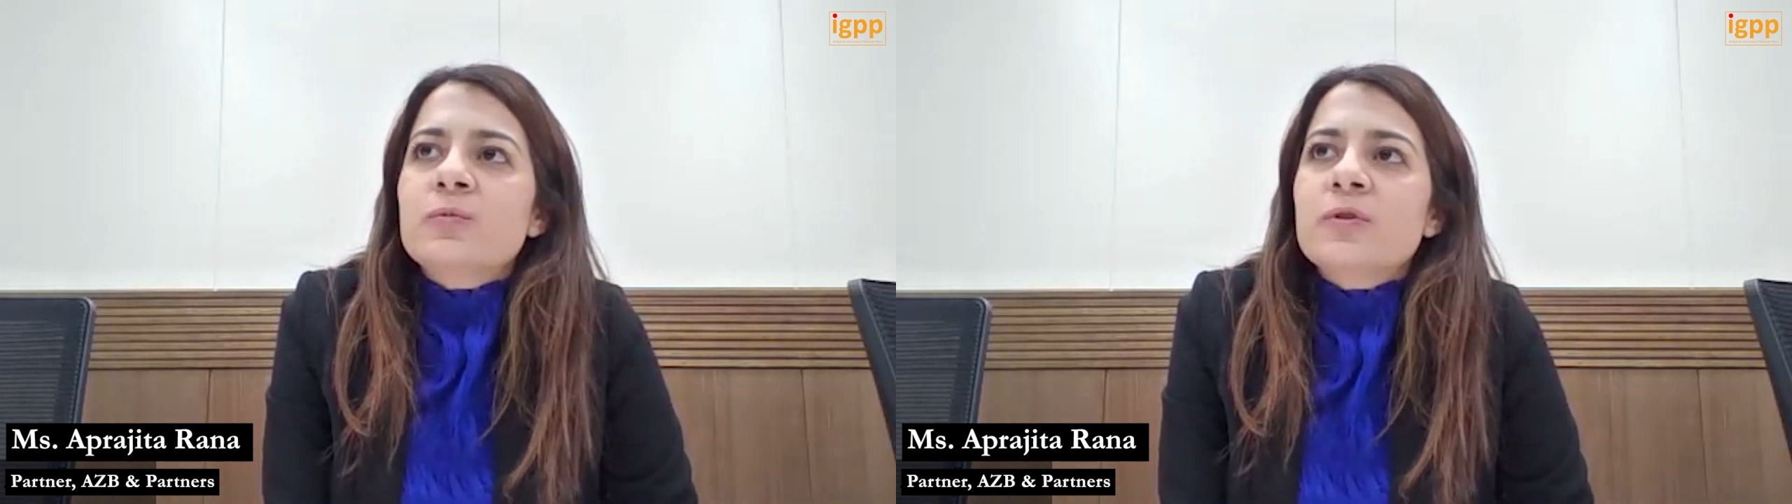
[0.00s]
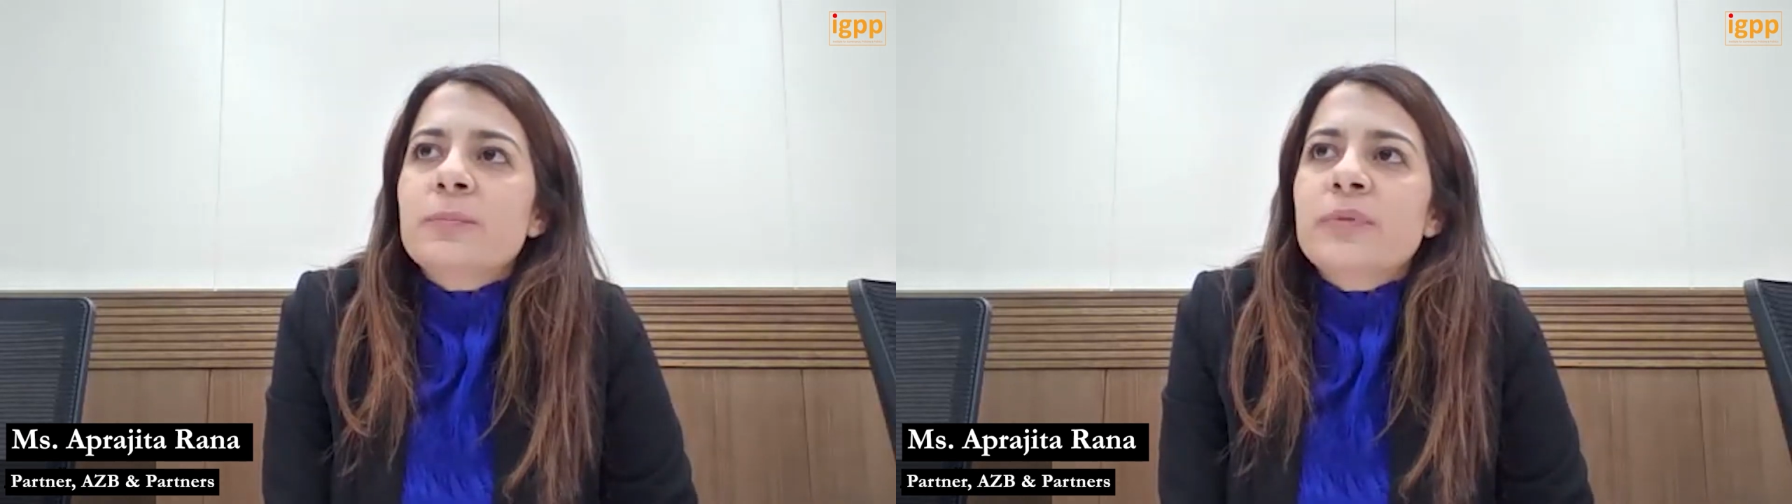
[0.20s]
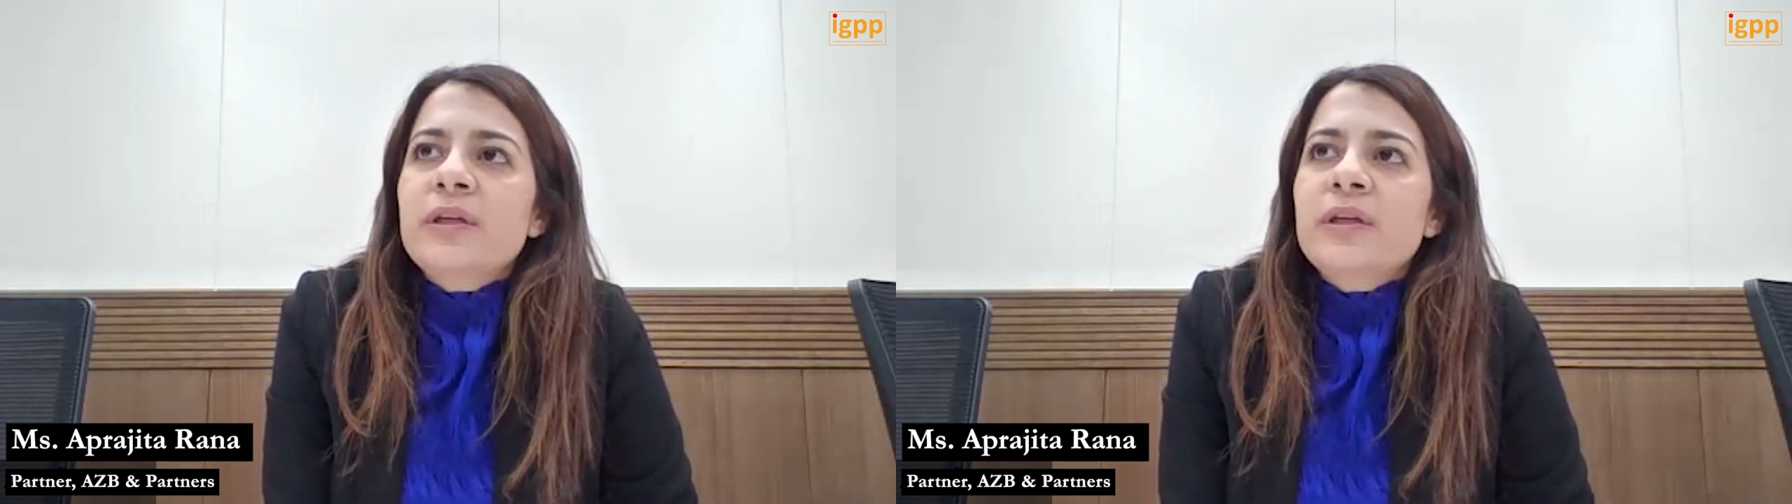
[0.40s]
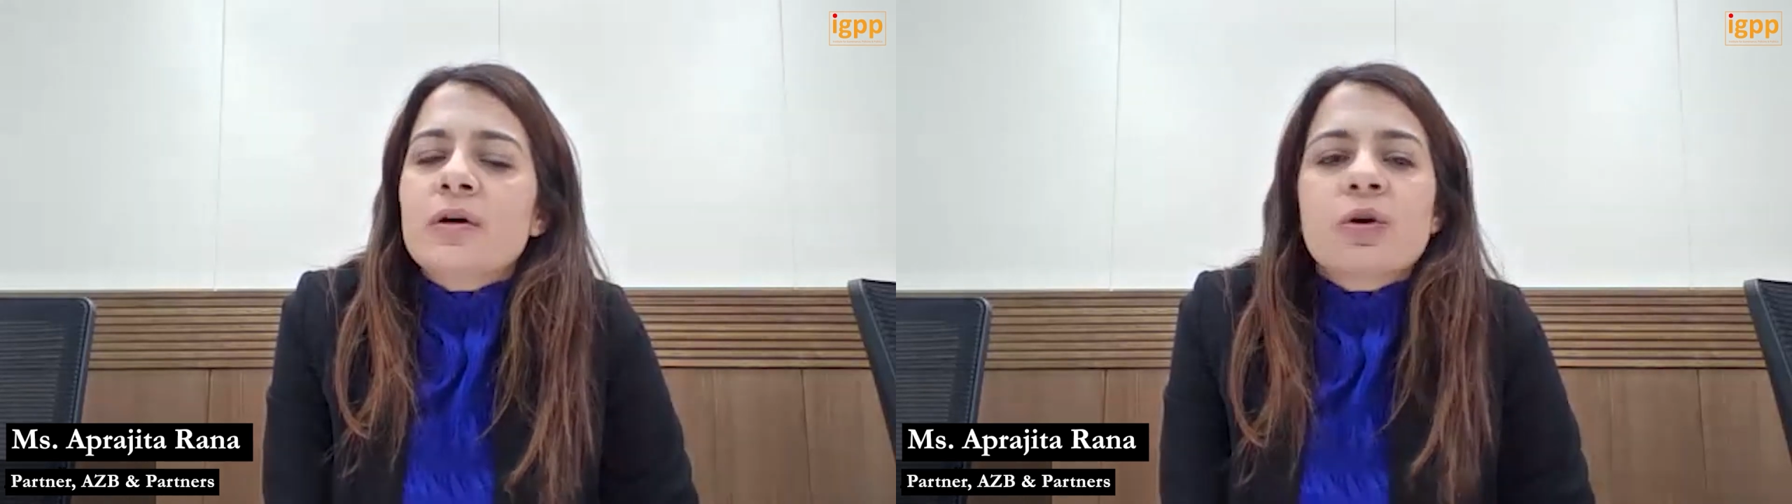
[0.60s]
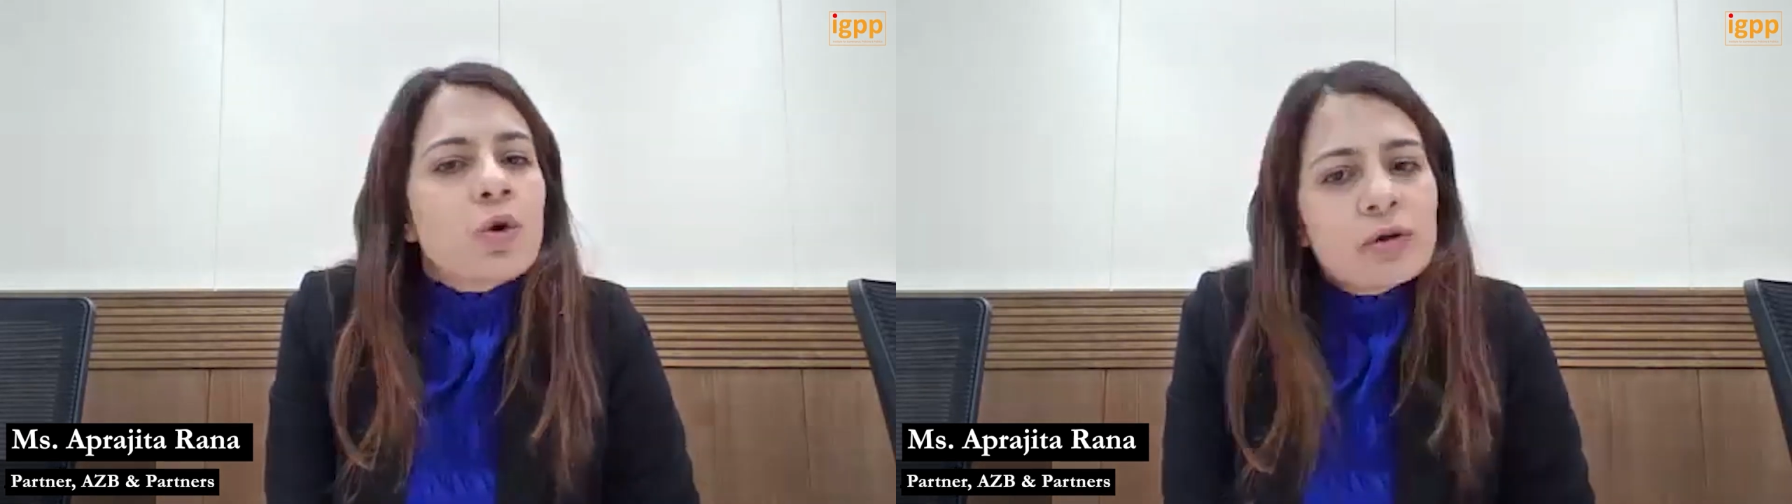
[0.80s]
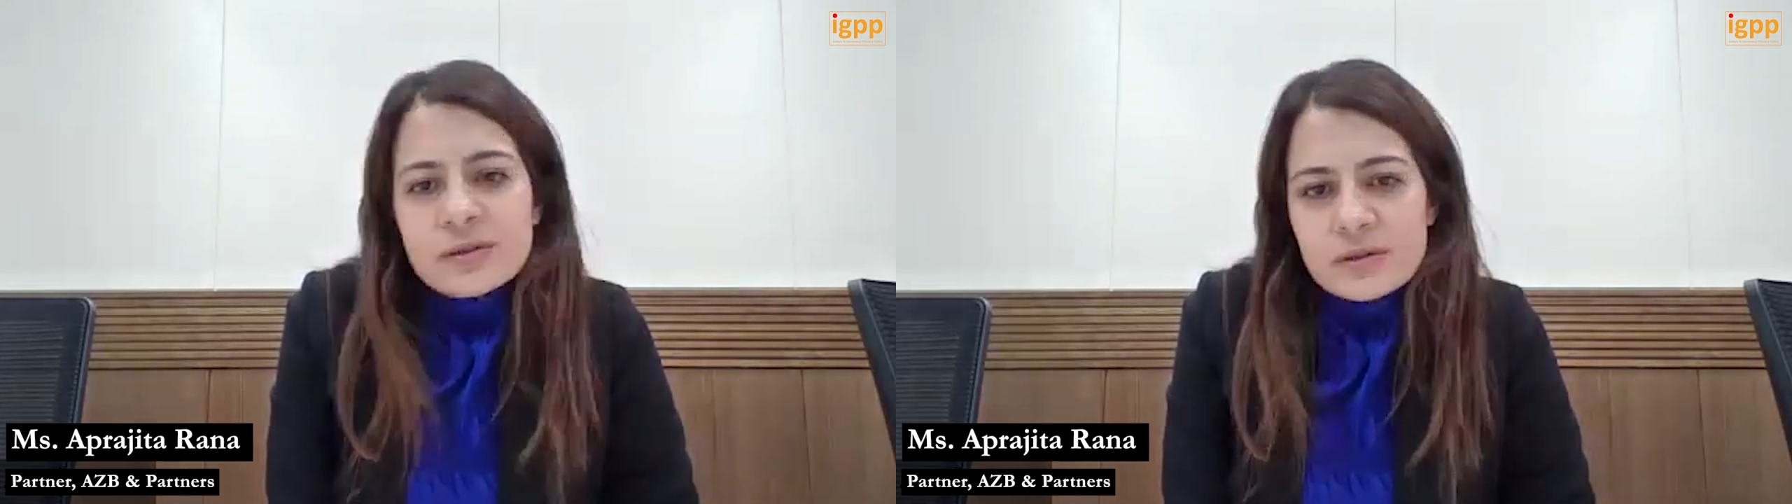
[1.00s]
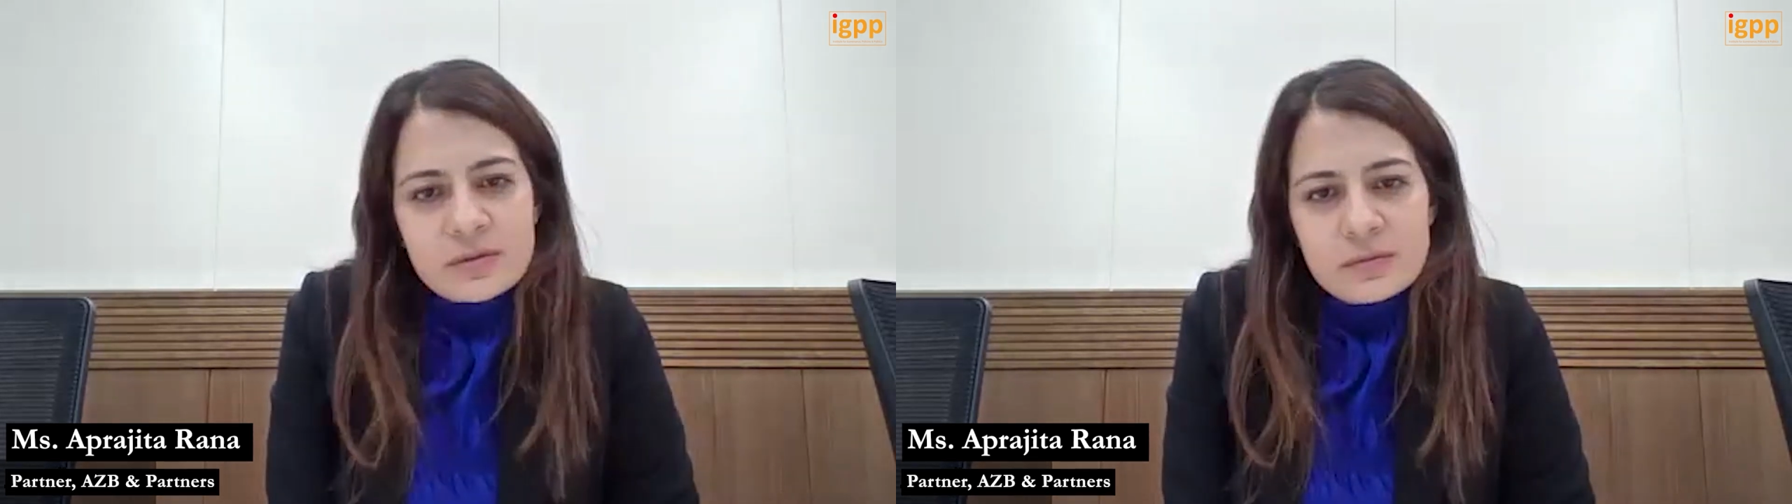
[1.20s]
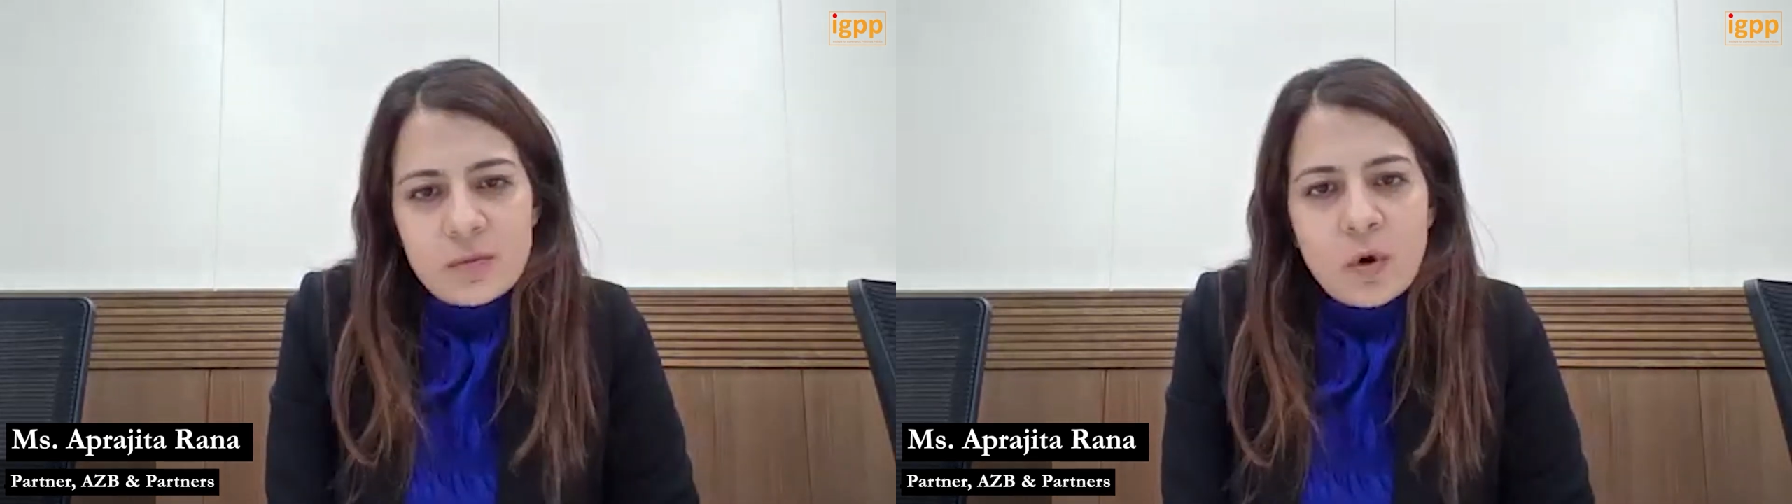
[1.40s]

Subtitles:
would be across